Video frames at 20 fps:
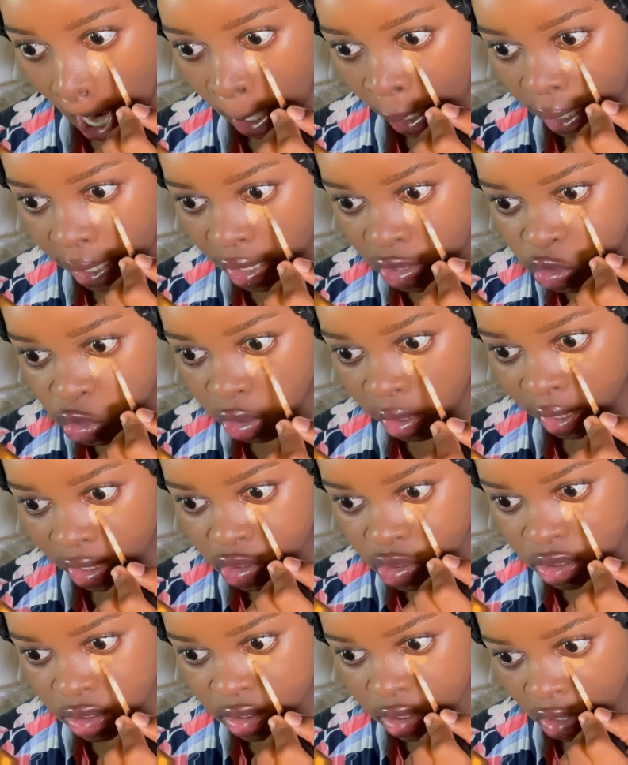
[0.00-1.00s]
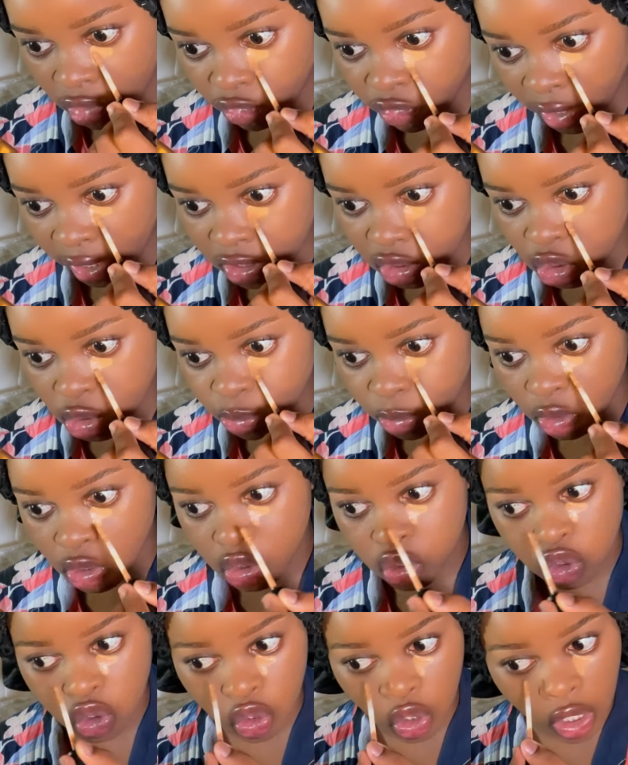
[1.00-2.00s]
Educate yourself. Like, just
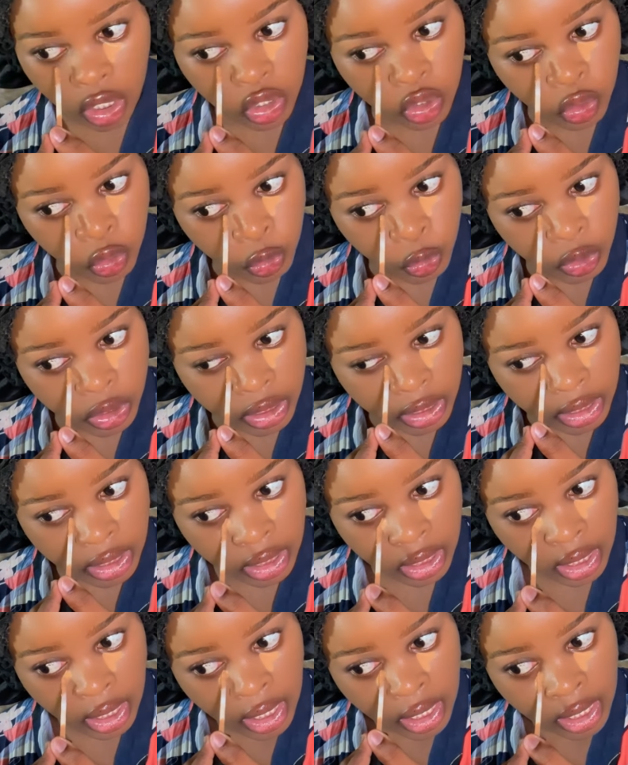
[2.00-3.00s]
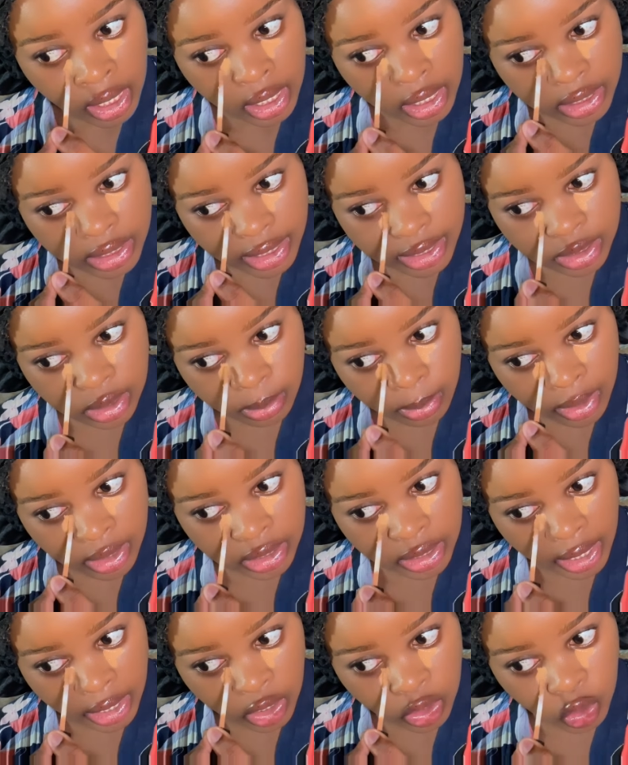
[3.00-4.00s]
because you're not in uni, it doesn't mean
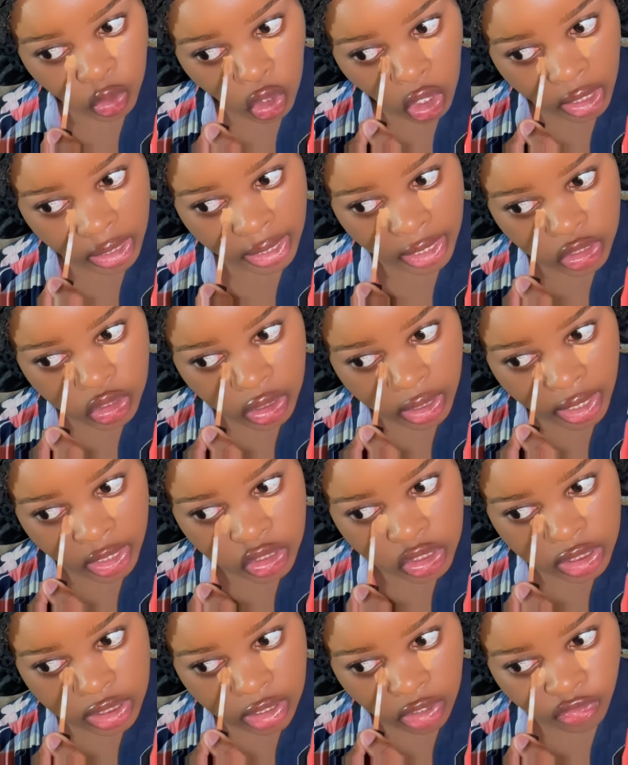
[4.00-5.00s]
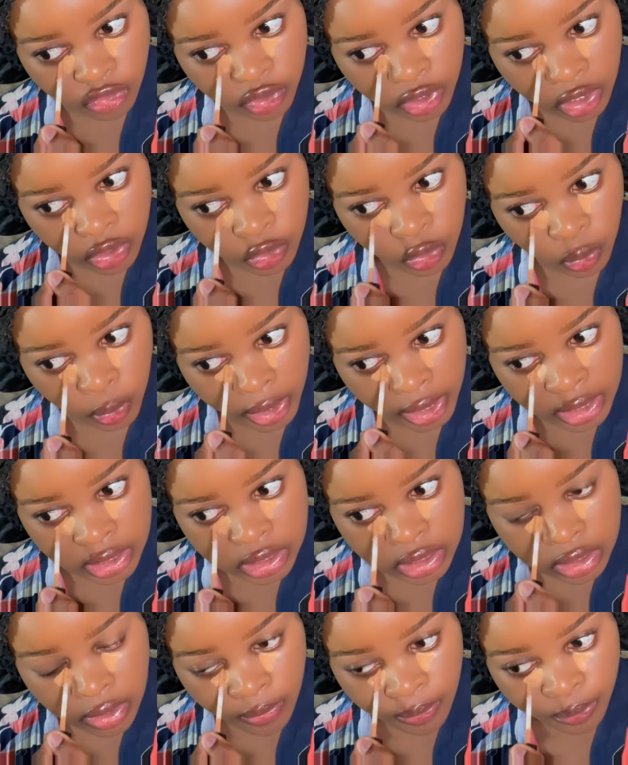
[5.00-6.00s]
that you can't educate yourself in other
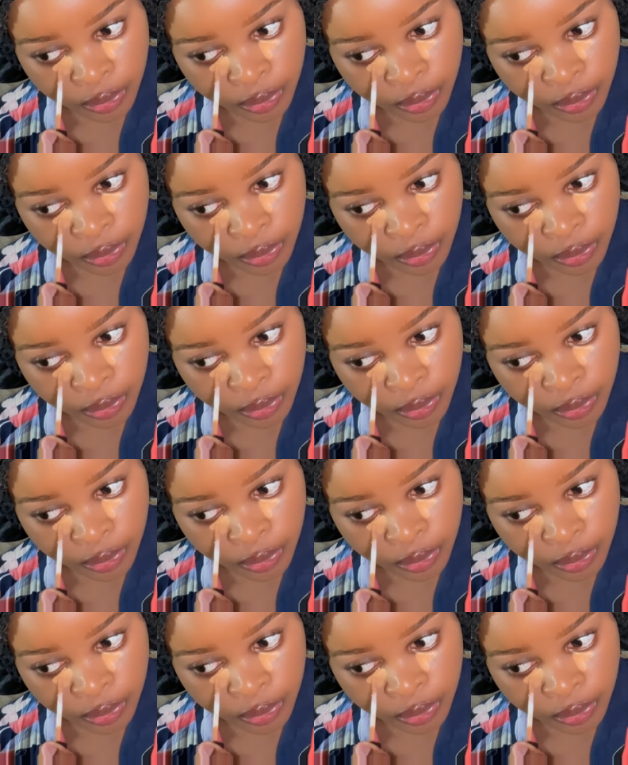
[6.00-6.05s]
ways.